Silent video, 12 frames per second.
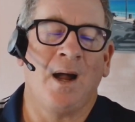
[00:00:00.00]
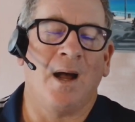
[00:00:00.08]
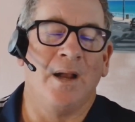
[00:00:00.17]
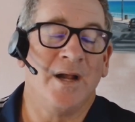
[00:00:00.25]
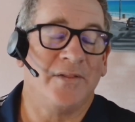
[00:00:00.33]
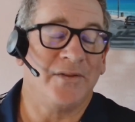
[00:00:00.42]

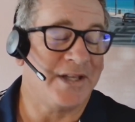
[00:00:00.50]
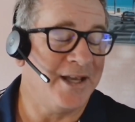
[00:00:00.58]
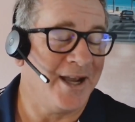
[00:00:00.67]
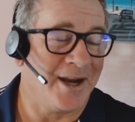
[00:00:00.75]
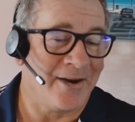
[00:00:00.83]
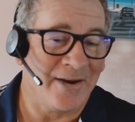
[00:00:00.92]
Another
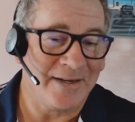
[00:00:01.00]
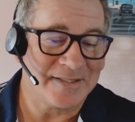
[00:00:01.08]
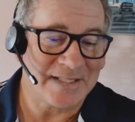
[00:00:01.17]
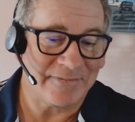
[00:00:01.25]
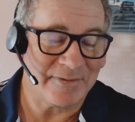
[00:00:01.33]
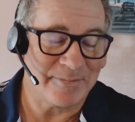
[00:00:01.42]
key area to
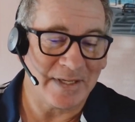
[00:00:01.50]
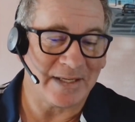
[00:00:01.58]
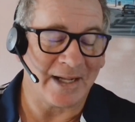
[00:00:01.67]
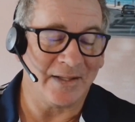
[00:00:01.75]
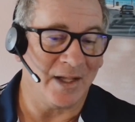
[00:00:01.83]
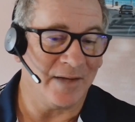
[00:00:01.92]
saving money,
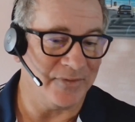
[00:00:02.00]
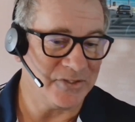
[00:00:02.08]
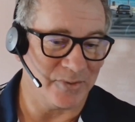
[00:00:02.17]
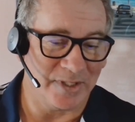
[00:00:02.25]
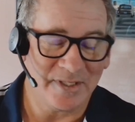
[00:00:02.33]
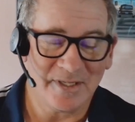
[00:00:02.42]
and I love
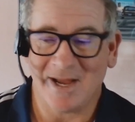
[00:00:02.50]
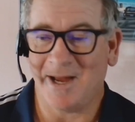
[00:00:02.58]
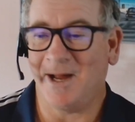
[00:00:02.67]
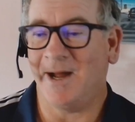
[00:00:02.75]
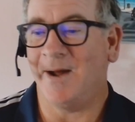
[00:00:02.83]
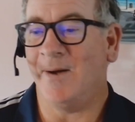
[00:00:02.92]
this one,
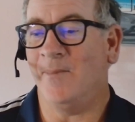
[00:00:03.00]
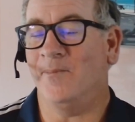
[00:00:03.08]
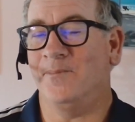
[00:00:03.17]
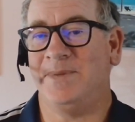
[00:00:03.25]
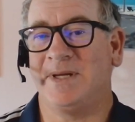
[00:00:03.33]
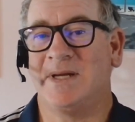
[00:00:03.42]

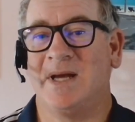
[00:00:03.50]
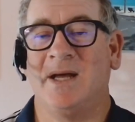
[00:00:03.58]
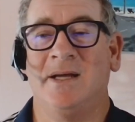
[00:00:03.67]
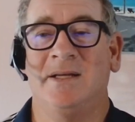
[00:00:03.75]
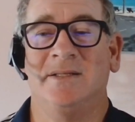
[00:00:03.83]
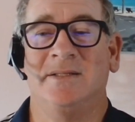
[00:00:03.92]

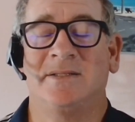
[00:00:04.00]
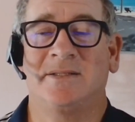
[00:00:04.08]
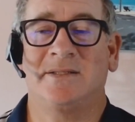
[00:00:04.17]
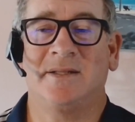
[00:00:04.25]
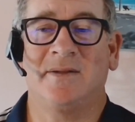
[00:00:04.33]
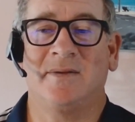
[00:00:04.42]

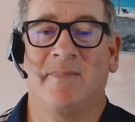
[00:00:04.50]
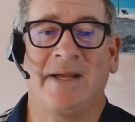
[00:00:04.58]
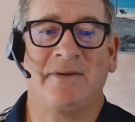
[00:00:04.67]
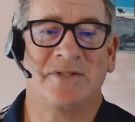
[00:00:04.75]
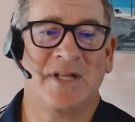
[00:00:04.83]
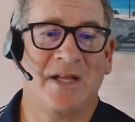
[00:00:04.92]
because
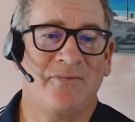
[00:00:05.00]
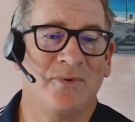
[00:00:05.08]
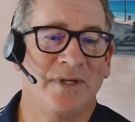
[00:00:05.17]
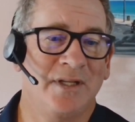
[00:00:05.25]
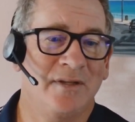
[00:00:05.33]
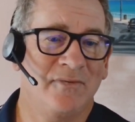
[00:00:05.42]
Microsoft
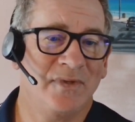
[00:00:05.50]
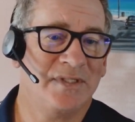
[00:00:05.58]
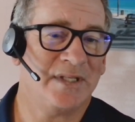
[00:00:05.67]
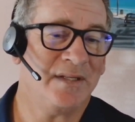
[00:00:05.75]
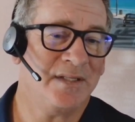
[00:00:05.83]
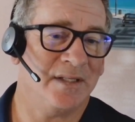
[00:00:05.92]
will give
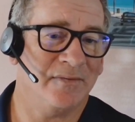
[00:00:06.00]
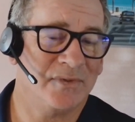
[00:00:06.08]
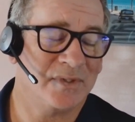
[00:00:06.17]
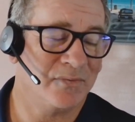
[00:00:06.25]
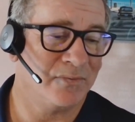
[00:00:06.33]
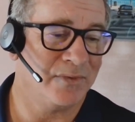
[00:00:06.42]

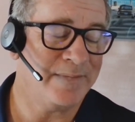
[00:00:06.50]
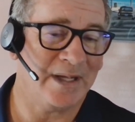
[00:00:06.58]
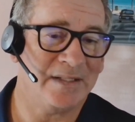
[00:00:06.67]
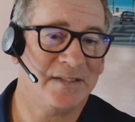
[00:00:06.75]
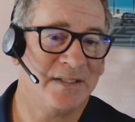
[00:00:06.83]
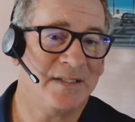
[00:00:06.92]
incentives,
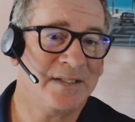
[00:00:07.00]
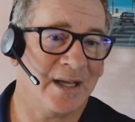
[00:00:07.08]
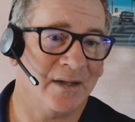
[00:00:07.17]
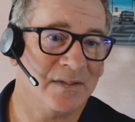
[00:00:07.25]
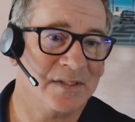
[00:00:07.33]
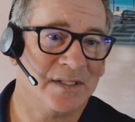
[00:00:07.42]
rebates,
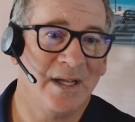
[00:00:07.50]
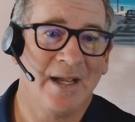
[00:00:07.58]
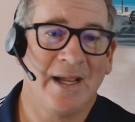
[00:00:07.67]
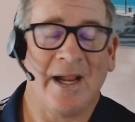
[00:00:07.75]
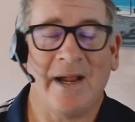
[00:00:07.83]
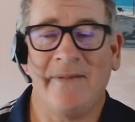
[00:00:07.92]
discounts,
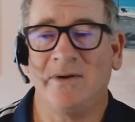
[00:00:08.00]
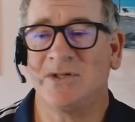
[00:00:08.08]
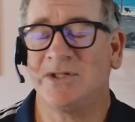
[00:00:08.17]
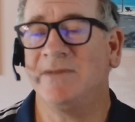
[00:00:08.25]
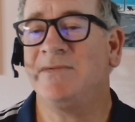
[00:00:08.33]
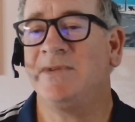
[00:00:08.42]
and they're
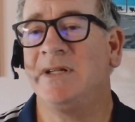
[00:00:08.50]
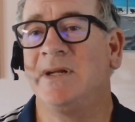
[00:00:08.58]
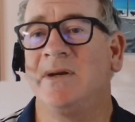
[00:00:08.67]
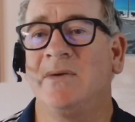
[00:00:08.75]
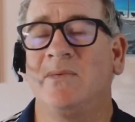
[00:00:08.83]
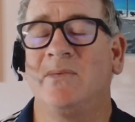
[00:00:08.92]
shifting
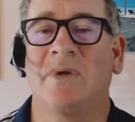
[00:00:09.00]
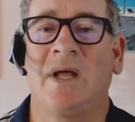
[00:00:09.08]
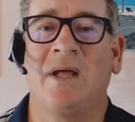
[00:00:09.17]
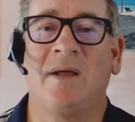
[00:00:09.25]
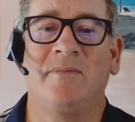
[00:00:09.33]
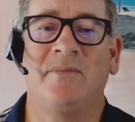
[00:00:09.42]
their
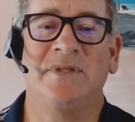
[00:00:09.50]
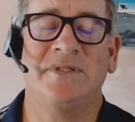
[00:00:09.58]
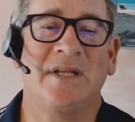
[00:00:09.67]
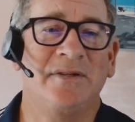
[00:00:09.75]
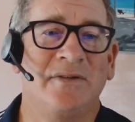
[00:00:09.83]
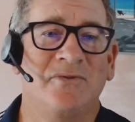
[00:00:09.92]

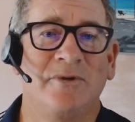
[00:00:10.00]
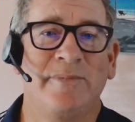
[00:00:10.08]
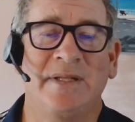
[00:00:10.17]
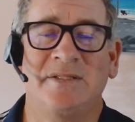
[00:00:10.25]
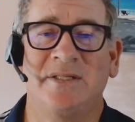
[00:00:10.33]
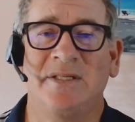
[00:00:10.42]
incentives,
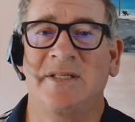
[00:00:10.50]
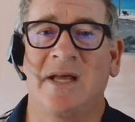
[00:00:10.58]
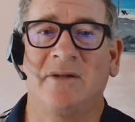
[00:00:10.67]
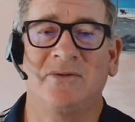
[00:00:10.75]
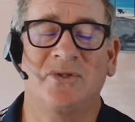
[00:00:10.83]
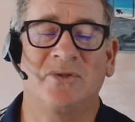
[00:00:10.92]
rebates,
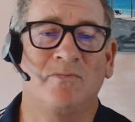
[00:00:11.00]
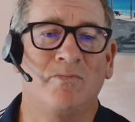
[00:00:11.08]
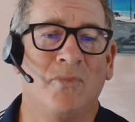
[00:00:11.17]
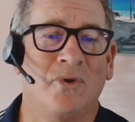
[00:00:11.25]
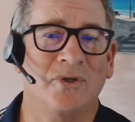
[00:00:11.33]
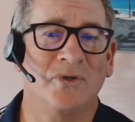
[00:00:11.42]
discounts
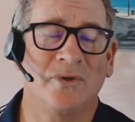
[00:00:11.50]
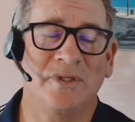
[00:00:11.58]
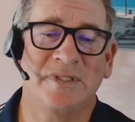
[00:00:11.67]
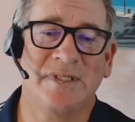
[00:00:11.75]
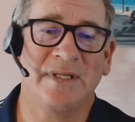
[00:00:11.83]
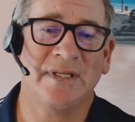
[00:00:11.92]
more
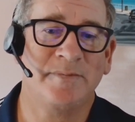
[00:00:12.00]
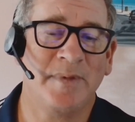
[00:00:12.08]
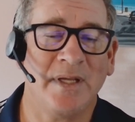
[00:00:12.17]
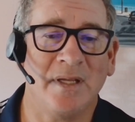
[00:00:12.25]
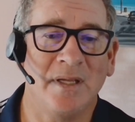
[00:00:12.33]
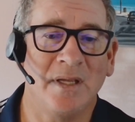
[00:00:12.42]
towards
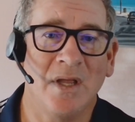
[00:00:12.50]
CSP.